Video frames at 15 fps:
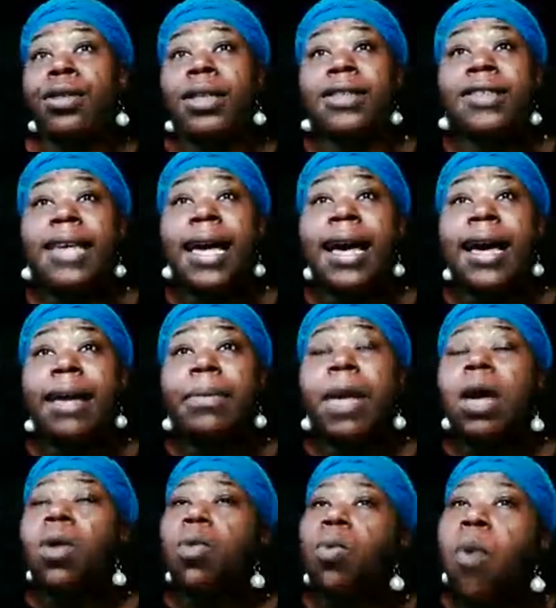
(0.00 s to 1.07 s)
the time.
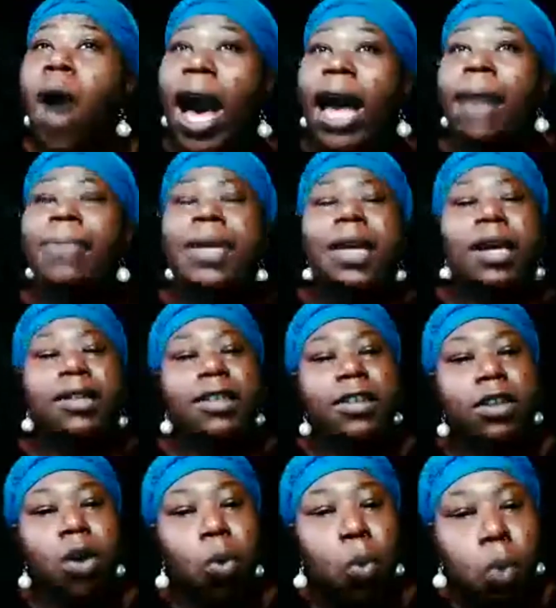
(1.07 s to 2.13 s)
Why? Because it's
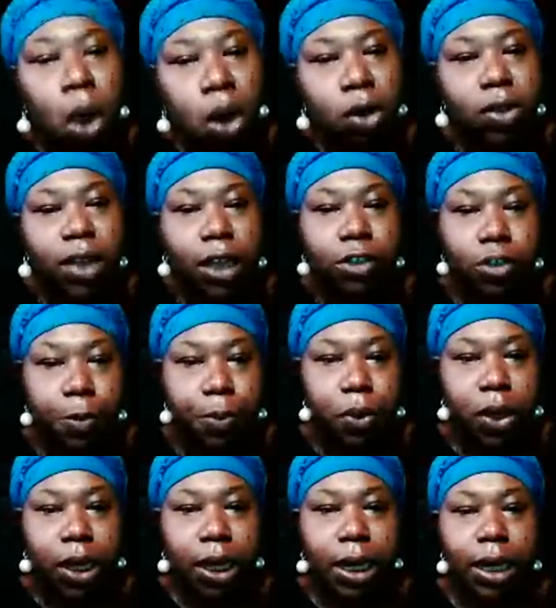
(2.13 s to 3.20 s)
the work that you're
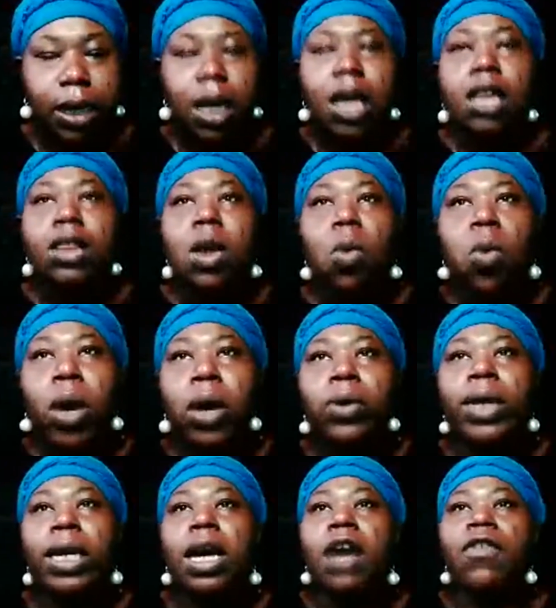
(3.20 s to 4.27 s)
putting in, the
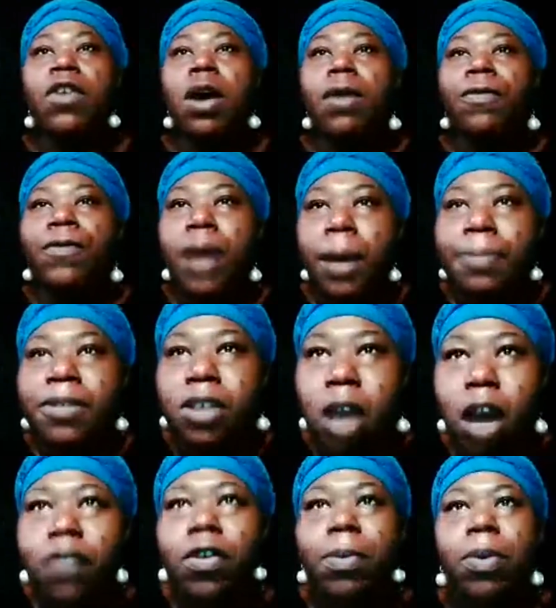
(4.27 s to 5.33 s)
wielding of
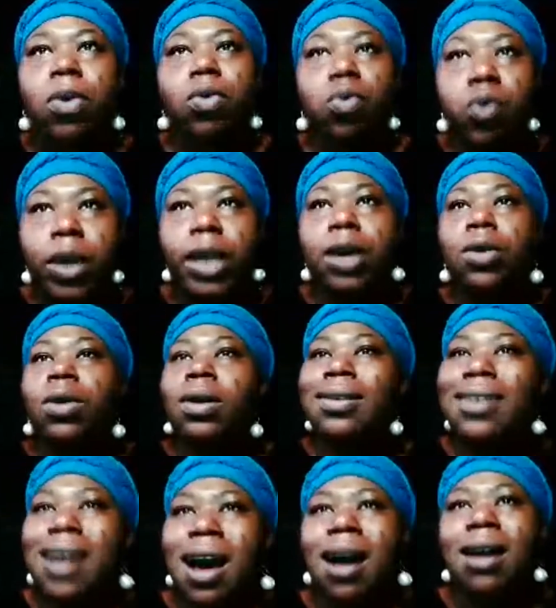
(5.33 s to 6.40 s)
observable, real
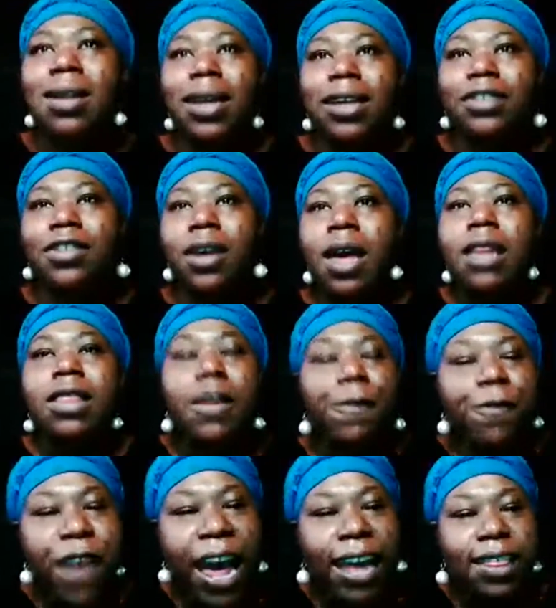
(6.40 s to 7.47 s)
knowledge. The
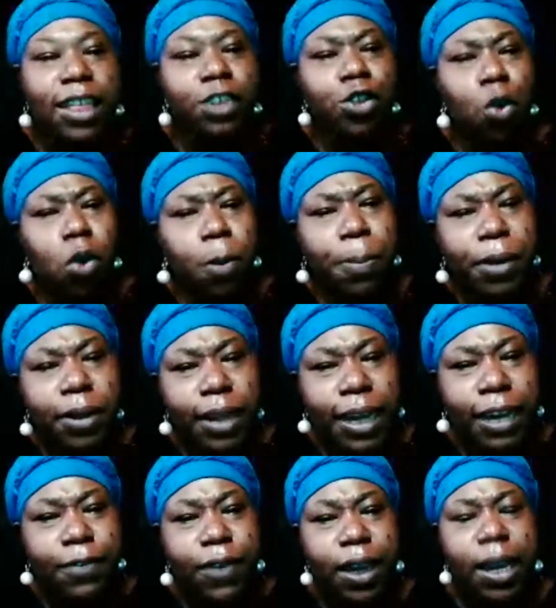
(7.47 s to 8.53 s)
fact that you are
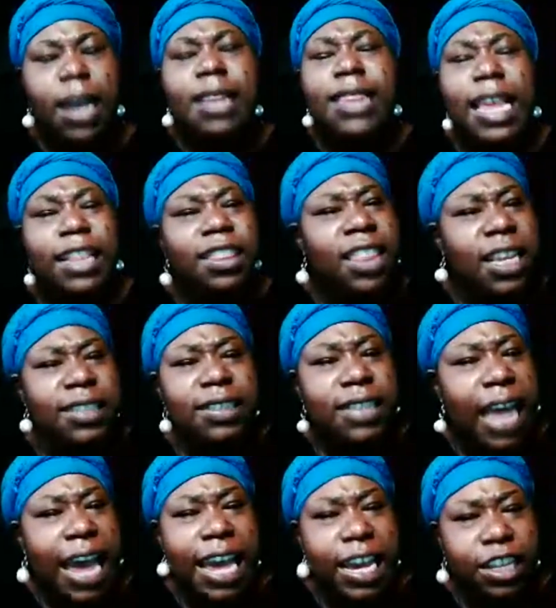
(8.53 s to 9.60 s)
believing that this
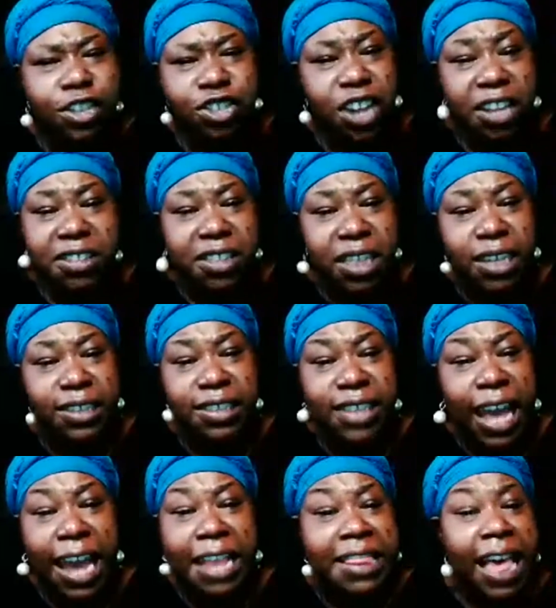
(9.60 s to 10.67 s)
day is just this
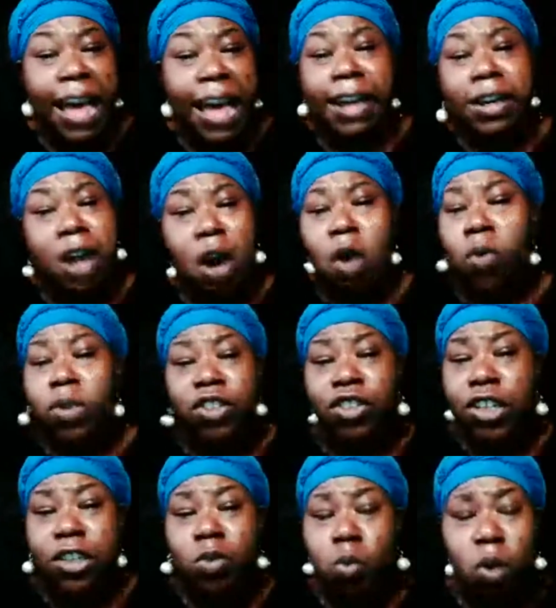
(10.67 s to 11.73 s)
day, that no was
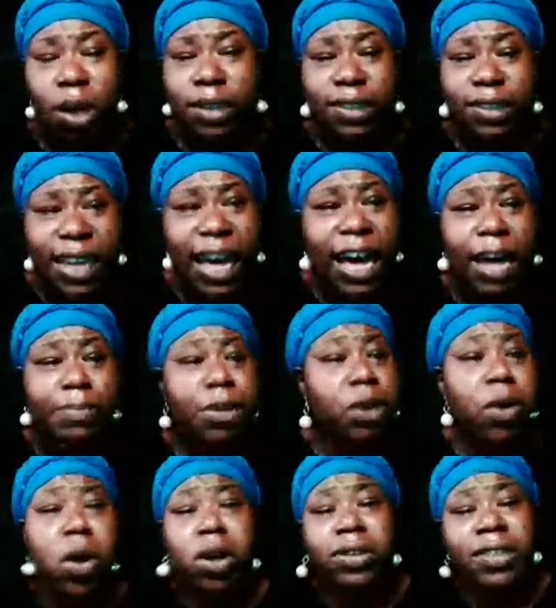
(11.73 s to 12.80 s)
just one time. There
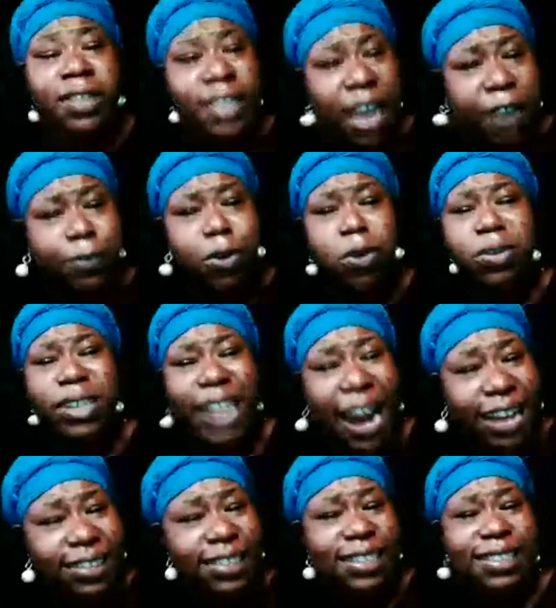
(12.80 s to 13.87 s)
are several
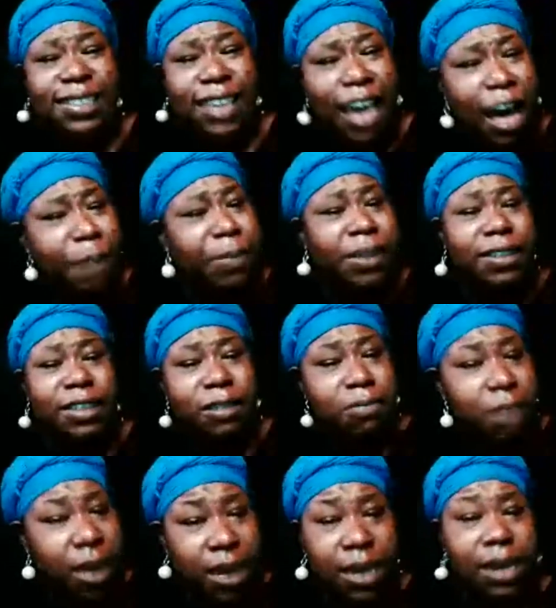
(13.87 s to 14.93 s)
yeses coming to
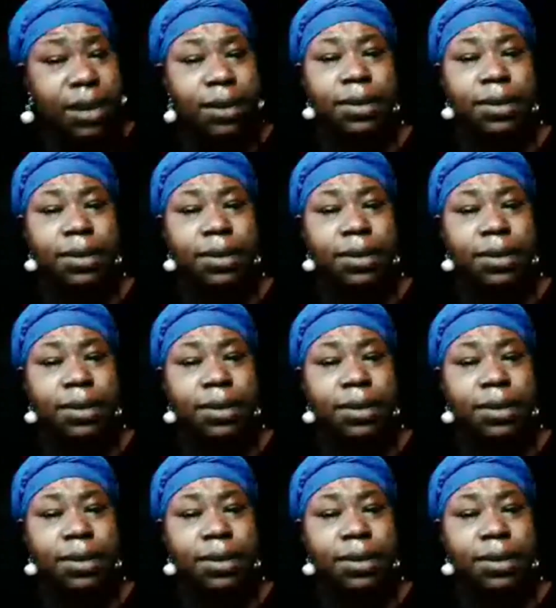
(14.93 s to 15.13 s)
me.